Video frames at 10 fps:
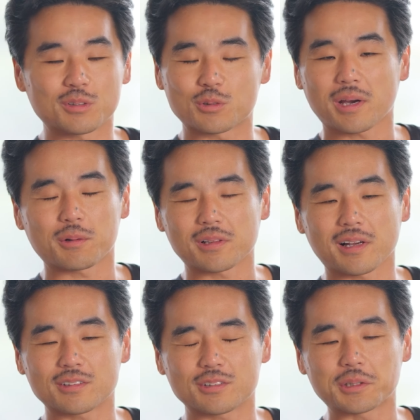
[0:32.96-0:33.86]
It's a great
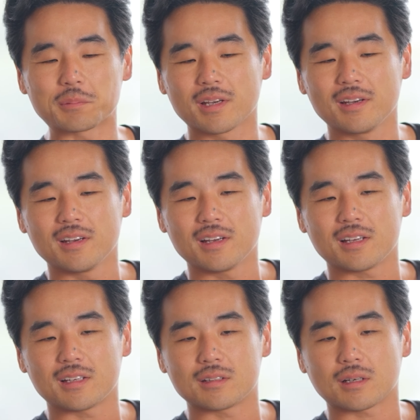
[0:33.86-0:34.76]
relationship,
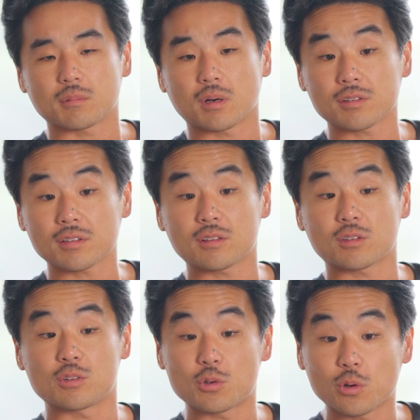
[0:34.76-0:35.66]
and I'll say
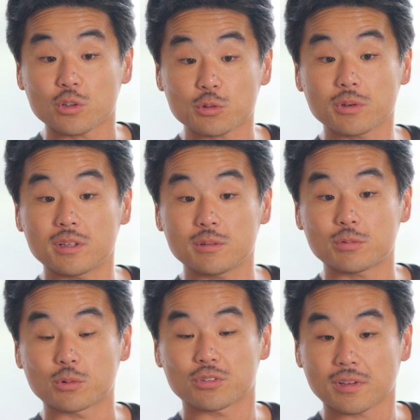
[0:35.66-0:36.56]
it's a nursery
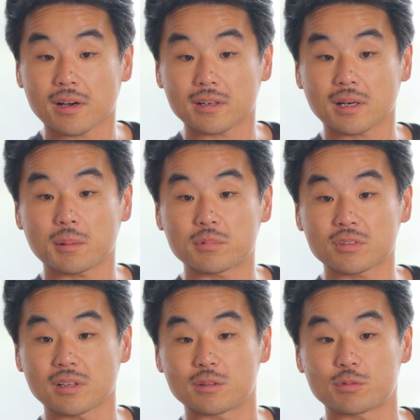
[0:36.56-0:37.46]
for
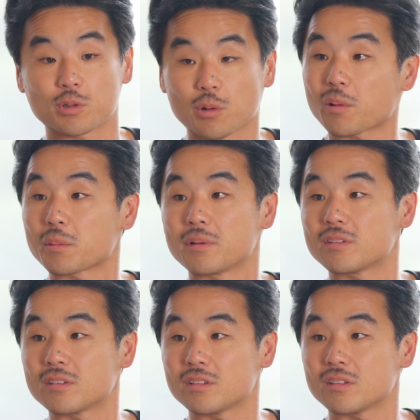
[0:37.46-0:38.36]
startups and for growing
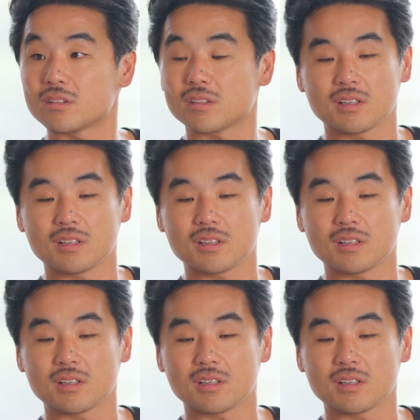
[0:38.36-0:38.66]
businesses.